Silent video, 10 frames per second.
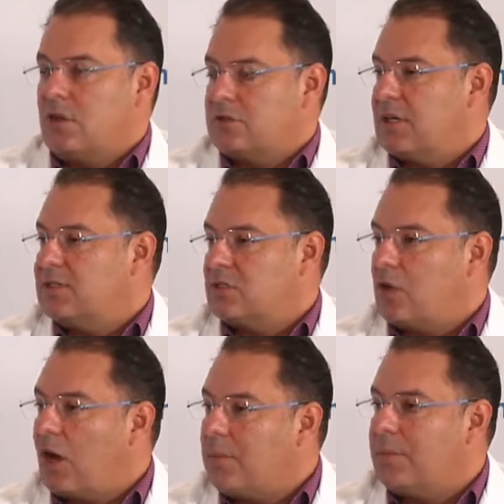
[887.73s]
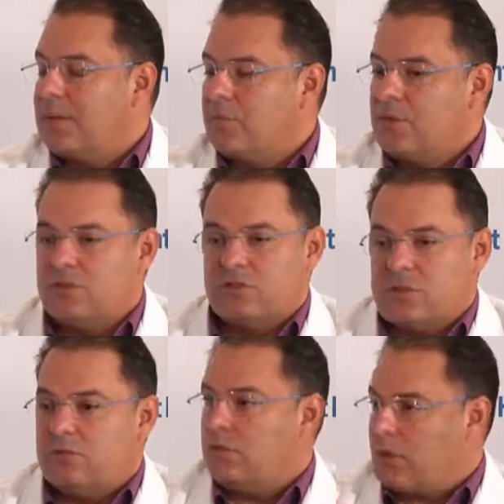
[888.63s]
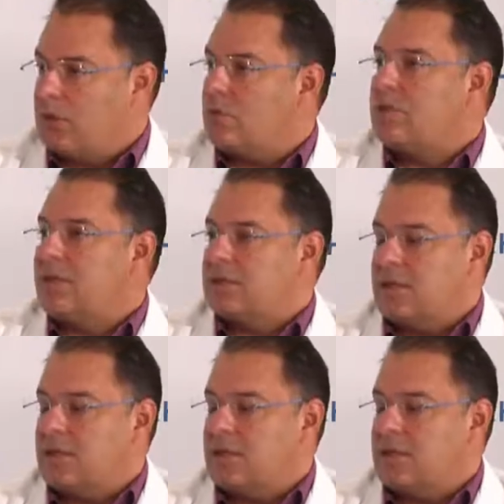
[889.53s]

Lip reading: doesn't stop, but we just need to get through this.